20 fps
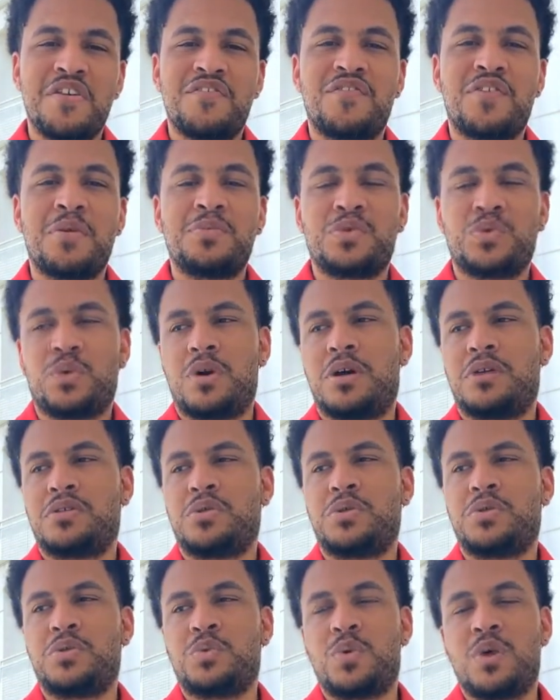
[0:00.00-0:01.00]
from 12
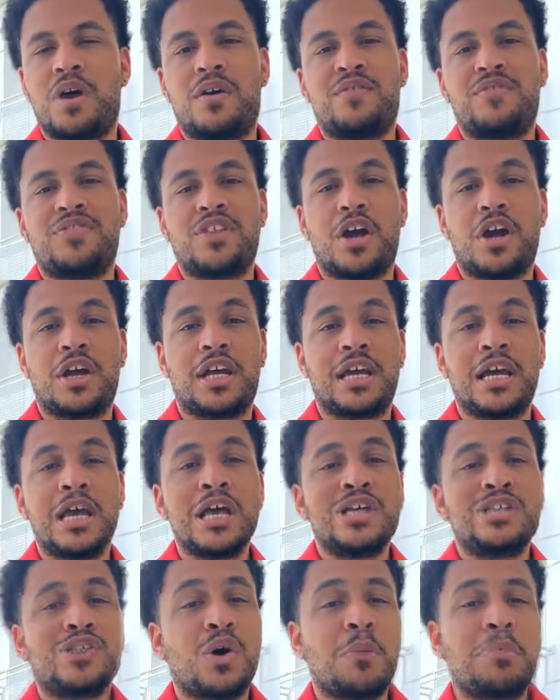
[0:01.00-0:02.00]
to 12:30.
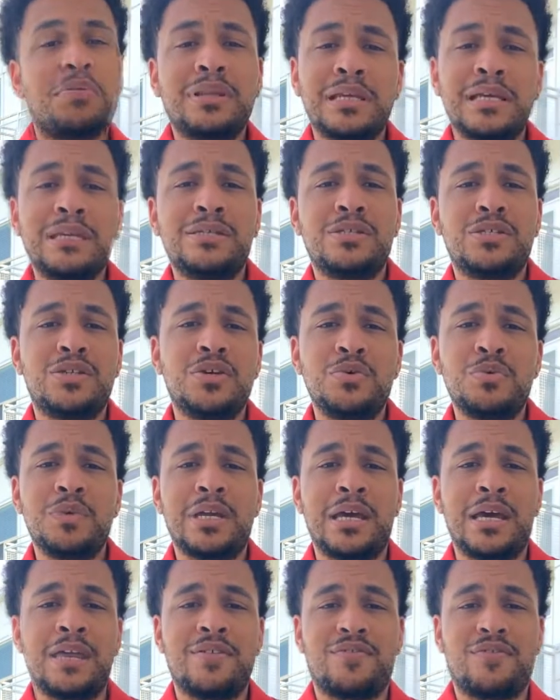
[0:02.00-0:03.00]
So please tune
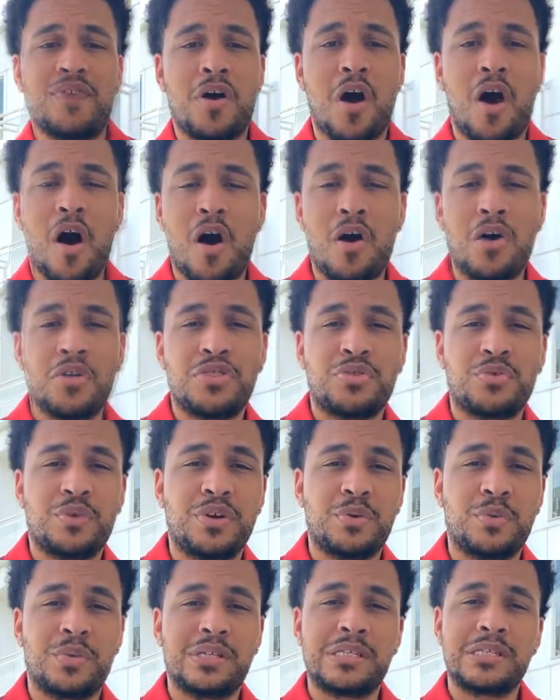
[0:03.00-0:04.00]
in for all
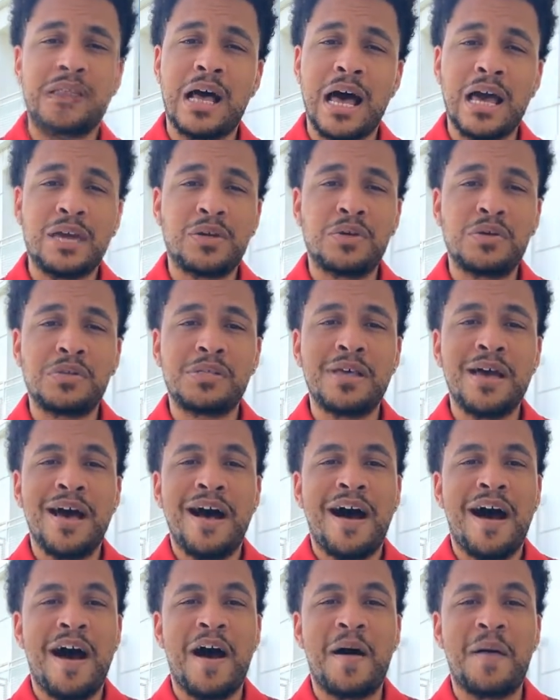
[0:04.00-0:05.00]
three recitals.
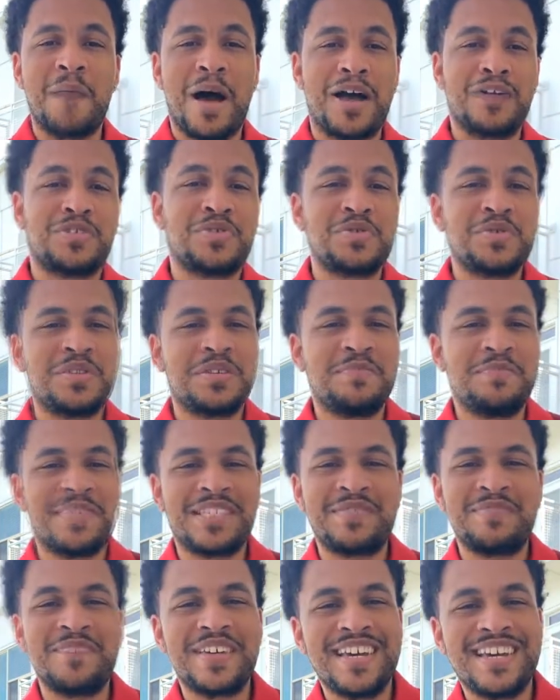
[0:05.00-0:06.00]
I truly
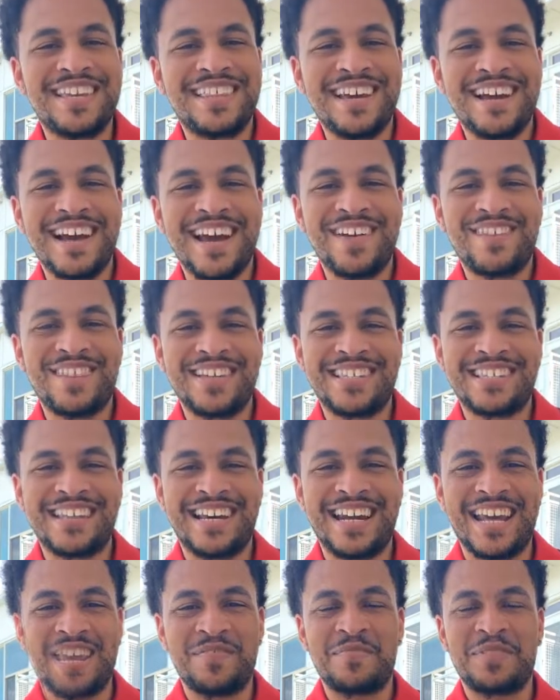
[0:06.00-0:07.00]
miss being there every
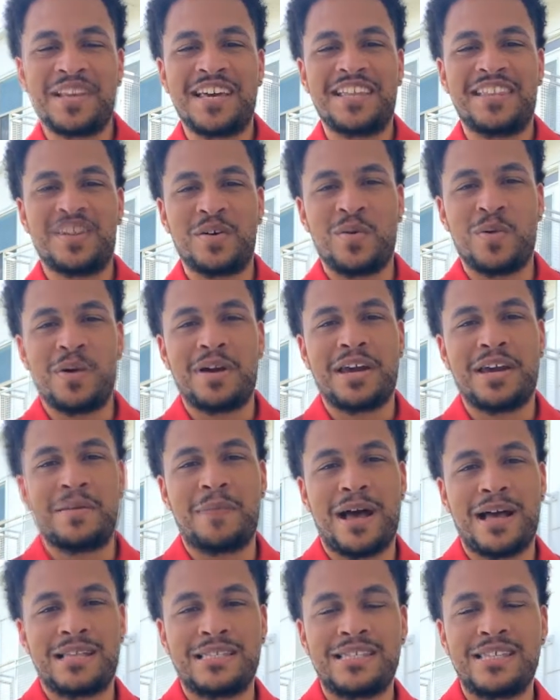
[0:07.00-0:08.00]
Sunday and playing the organ
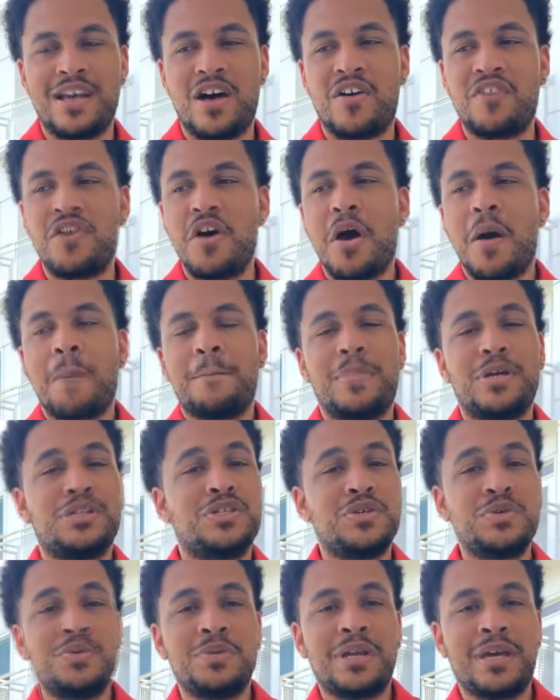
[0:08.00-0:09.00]
myself, but
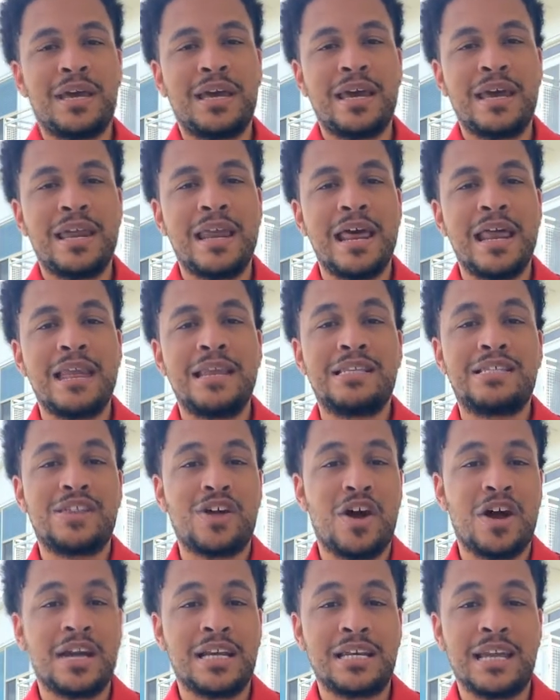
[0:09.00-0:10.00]
tune in
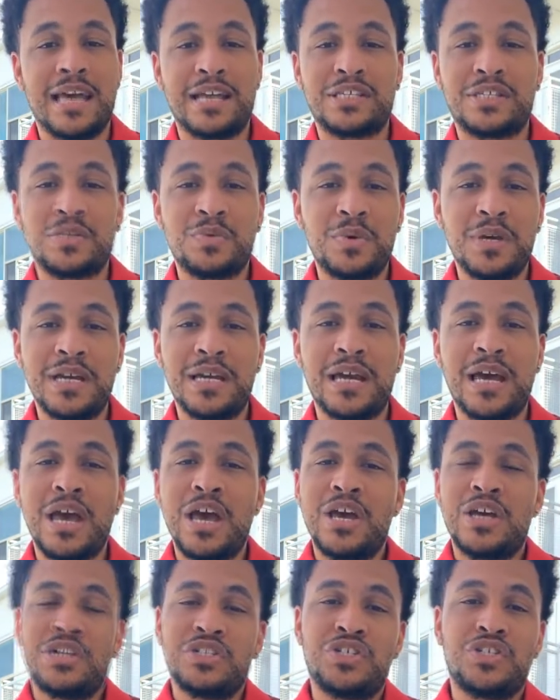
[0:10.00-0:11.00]
starting next week,
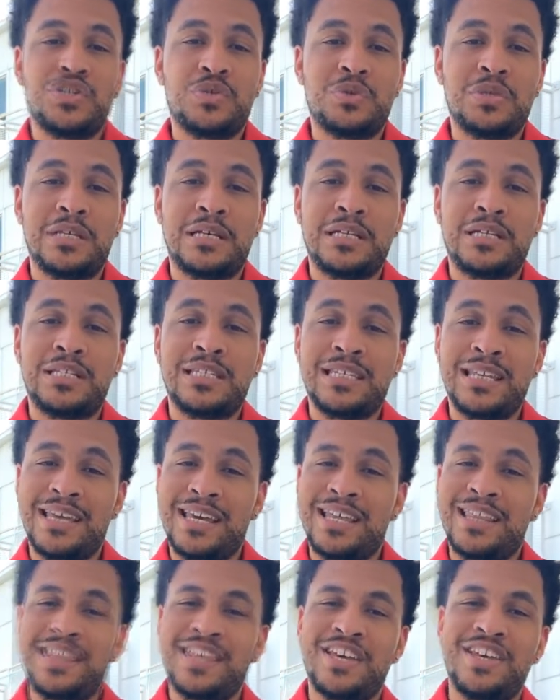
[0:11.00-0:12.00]
June the
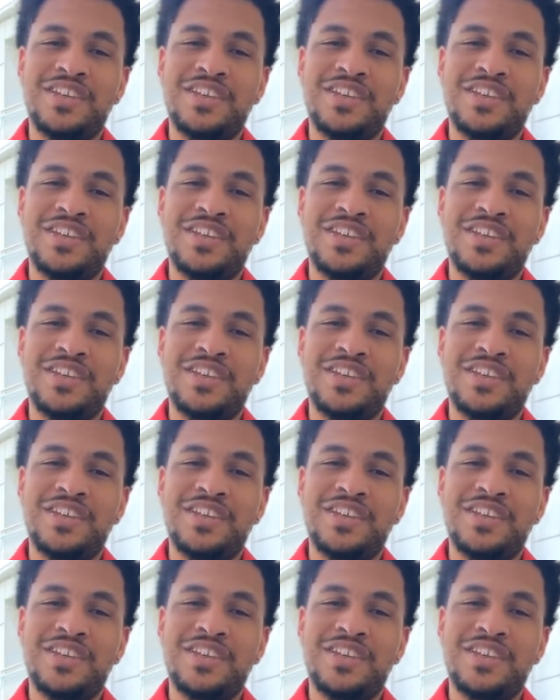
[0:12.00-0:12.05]
10th,